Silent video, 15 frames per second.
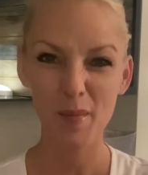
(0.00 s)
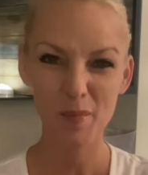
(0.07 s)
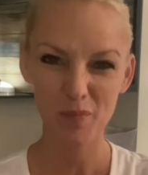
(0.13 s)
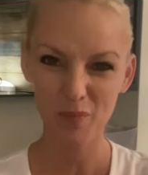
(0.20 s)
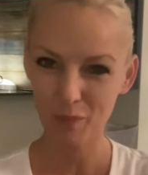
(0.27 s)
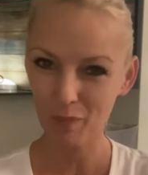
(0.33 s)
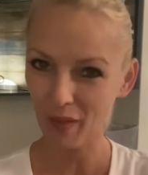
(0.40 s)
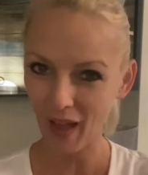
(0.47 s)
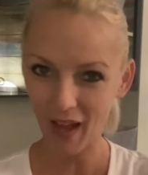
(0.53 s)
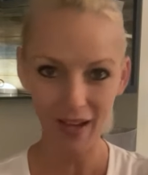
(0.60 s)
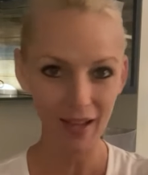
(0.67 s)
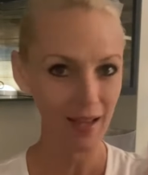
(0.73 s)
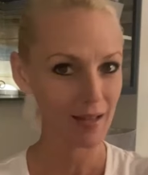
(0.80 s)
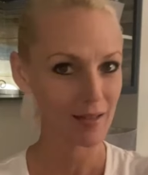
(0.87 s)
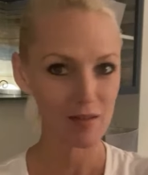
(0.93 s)

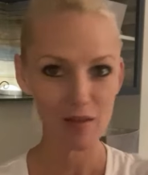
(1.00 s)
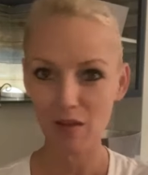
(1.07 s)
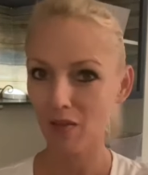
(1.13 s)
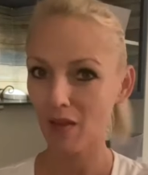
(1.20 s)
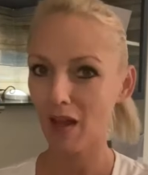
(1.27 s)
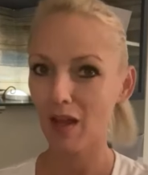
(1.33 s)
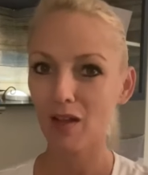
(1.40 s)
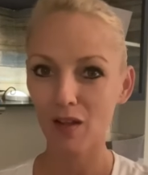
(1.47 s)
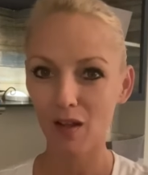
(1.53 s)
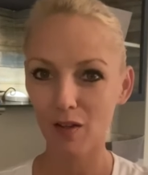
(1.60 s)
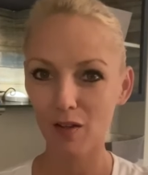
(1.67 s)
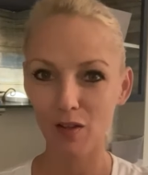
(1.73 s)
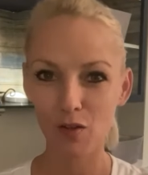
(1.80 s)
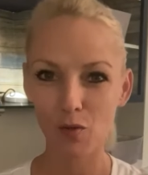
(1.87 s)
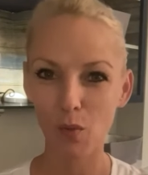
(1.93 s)
blackheads, and that
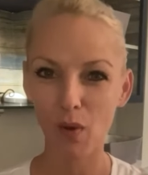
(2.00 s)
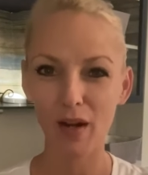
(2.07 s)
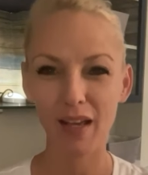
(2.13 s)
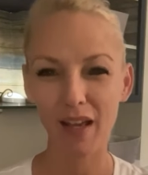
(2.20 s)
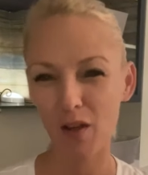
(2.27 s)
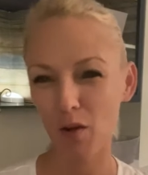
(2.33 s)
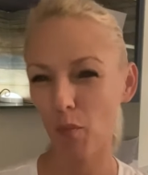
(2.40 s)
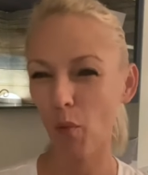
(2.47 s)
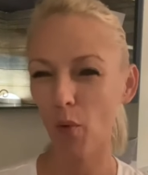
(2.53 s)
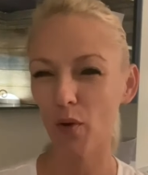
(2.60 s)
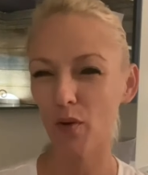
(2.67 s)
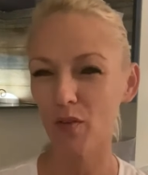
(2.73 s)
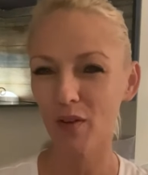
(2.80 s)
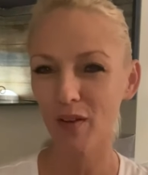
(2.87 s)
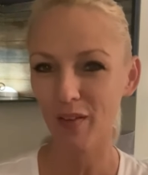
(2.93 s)
you want to get your pores,
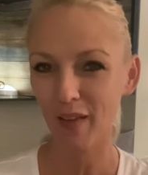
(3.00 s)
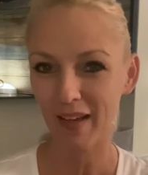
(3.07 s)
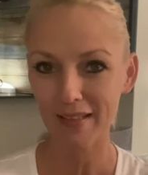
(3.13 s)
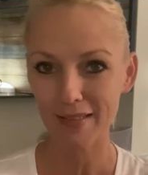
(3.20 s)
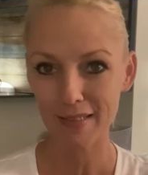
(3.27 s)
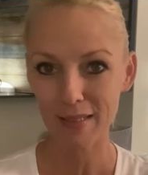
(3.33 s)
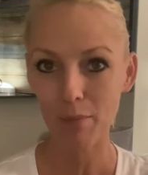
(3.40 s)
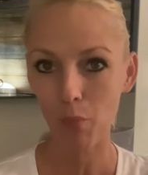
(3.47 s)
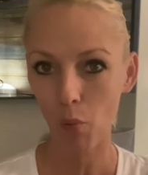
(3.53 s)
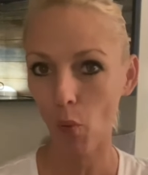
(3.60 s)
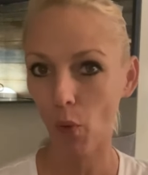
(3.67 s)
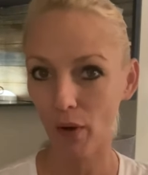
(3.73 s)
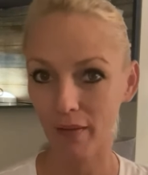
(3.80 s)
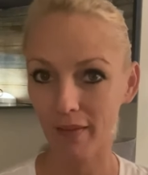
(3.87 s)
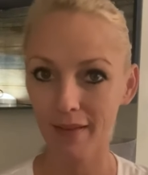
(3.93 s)
like a deep pore
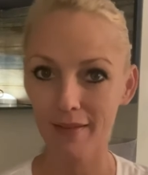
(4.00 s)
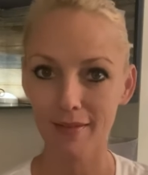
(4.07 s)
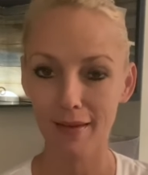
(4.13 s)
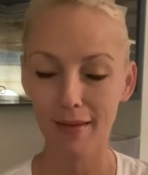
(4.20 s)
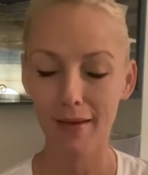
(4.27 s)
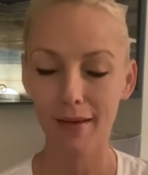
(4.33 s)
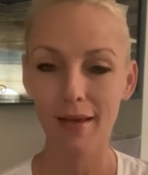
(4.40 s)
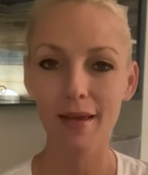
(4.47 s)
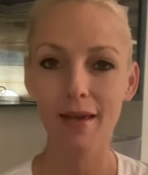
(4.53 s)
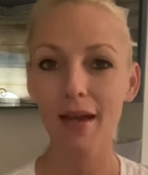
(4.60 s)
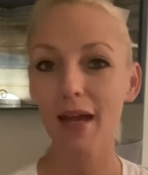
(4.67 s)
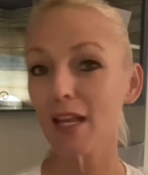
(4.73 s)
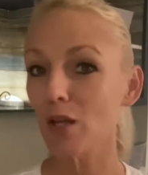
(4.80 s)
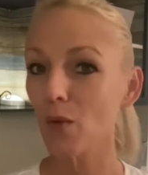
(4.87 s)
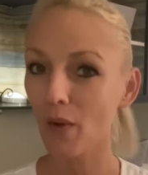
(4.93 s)
cleansing, and
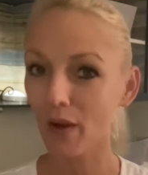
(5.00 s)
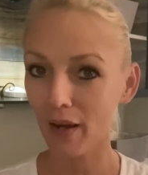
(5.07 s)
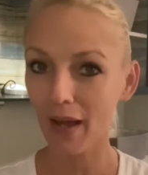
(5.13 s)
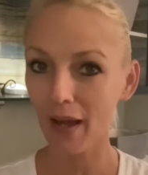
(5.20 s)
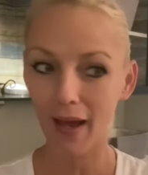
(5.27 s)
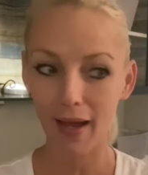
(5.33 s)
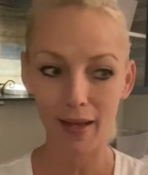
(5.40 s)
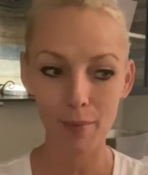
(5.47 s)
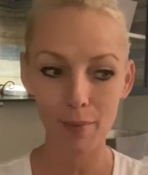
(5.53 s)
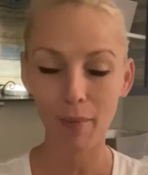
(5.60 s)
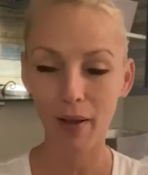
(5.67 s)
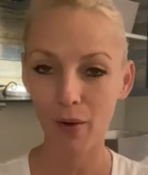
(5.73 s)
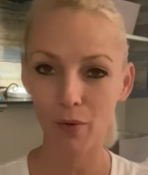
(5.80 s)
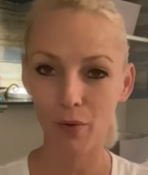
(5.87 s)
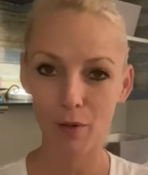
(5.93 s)
you want to add
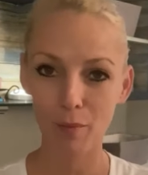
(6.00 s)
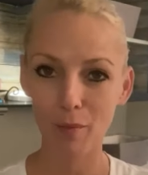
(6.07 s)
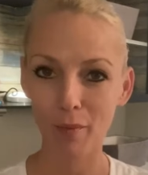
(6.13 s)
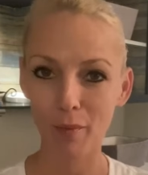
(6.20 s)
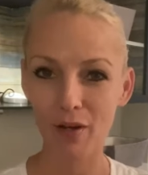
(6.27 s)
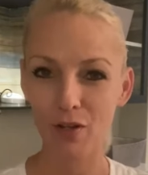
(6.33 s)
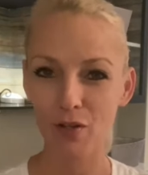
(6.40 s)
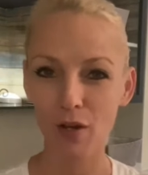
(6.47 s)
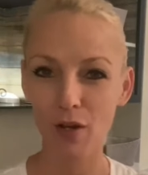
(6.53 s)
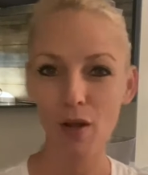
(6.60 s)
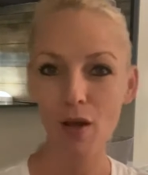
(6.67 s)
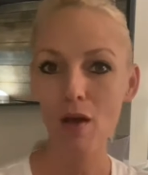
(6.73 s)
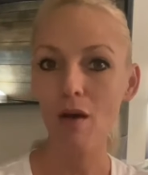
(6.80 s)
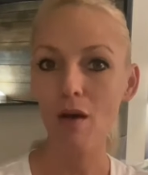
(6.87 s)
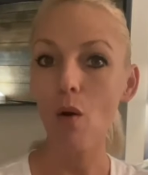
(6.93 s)
microdermabrasion.
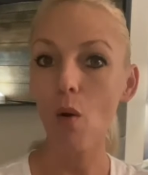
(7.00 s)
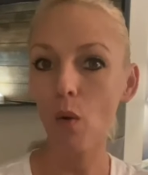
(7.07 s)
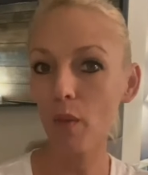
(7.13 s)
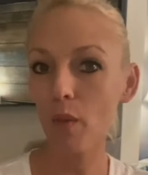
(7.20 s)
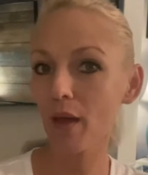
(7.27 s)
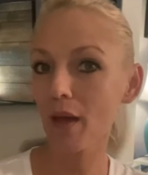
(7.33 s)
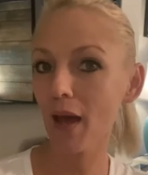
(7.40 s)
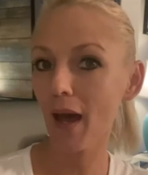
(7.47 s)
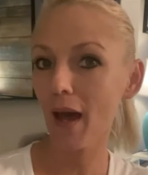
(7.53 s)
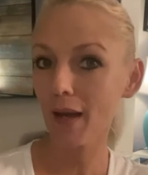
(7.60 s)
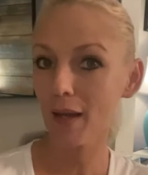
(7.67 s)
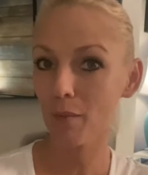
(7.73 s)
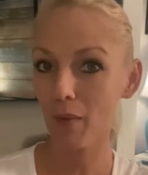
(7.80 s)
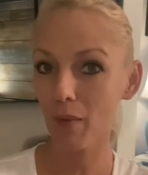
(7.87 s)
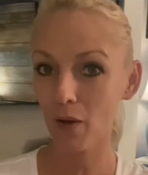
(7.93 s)
Only adding
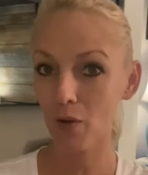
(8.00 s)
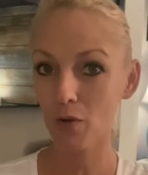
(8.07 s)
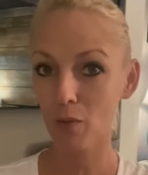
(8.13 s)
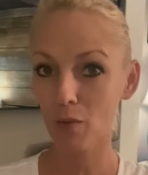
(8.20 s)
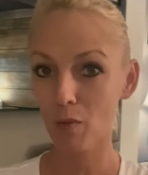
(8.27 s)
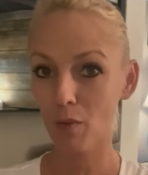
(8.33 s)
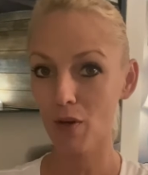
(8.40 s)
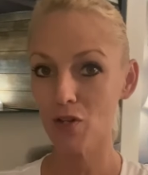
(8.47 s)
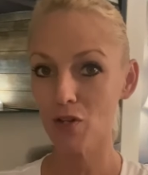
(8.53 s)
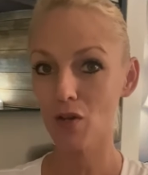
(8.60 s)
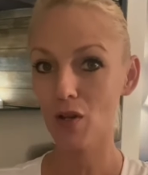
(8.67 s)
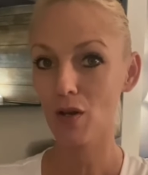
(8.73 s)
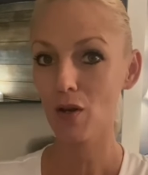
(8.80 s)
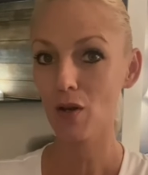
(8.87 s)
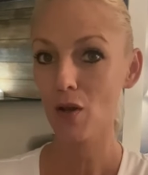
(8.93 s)

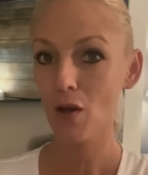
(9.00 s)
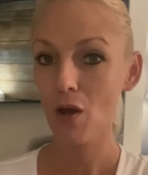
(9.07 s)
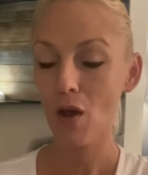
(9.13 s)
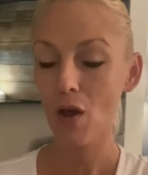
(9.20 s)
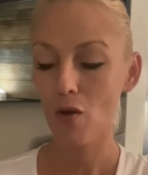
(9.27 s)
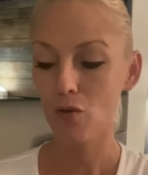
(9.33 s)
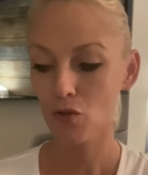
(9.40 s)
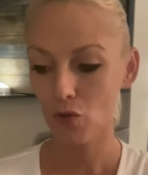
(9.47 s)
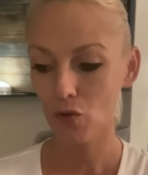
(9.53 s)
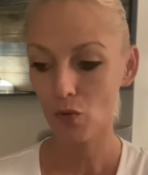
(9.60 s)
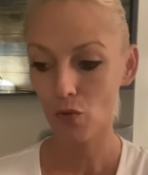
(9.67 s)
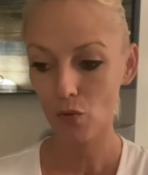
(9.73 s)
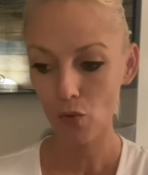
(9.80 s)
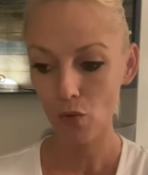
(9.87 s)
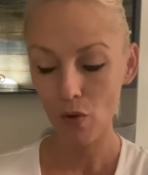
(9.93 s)
microdermabrasion
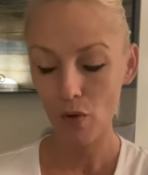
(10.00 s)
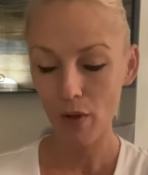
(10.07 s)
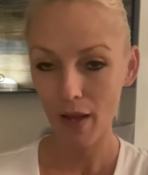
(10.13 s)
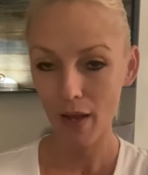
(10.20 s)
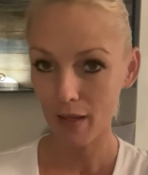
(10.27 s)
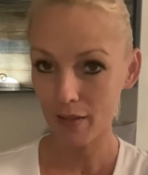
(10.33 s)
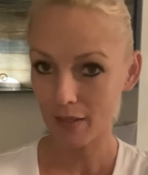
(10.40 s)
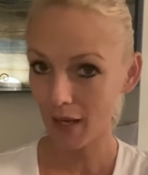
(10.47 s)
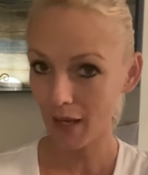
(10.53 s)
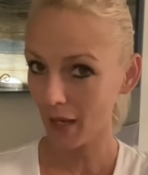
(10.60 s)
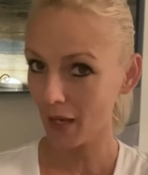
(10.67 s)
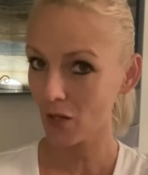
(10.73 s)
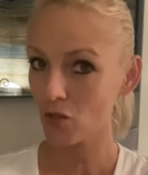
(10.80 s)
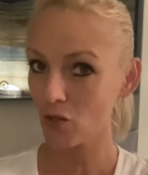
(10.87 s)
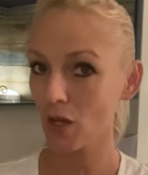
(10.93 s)
to
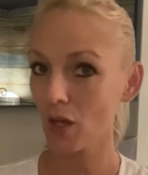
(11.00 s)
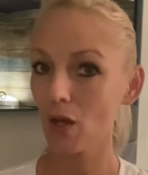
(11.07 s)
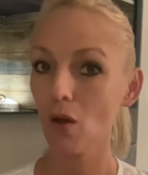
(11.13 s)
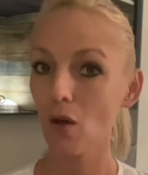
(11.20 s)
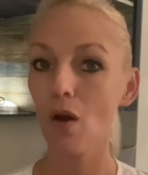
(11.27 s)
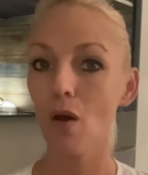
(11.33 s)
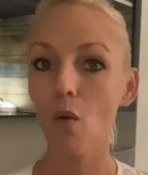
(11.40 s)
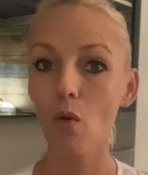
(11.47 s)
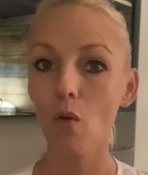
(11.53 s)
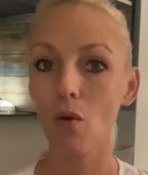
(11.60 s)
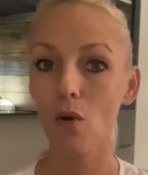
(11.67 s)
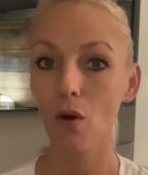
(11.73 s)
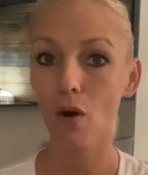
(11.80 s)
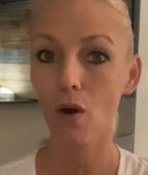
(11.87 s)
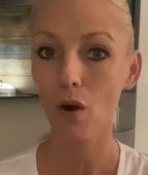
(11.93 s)
anti-aging
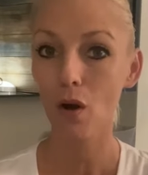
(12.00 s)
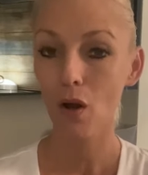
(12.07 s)
or